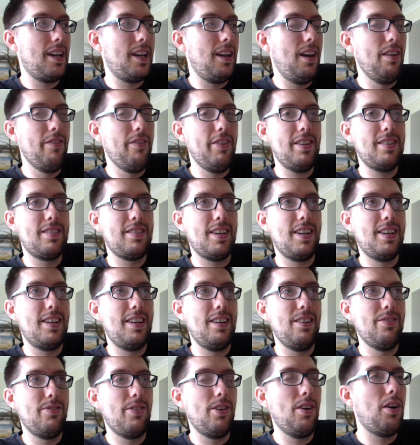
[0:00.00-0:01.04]
and I love it, and
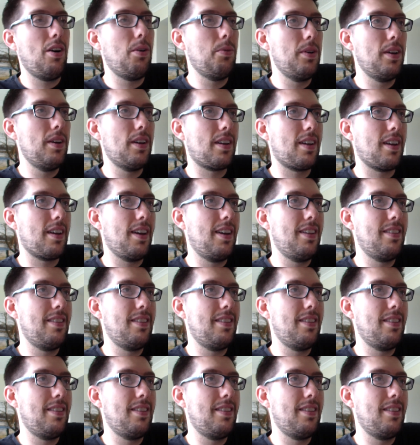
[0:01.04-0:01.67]
I love the artwork,